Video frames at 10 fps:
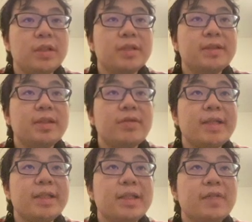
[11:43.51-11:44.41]

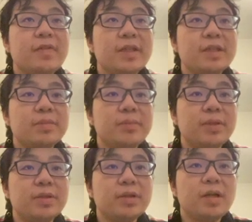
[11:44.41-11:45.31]
theoretically fix
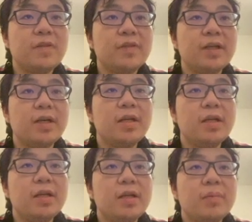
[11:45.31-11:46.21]
most of the
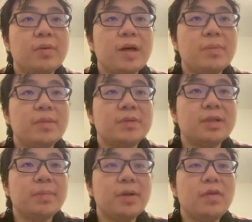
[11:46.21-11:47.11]
problems
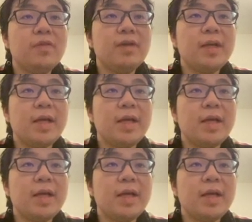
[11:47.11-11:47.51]
above.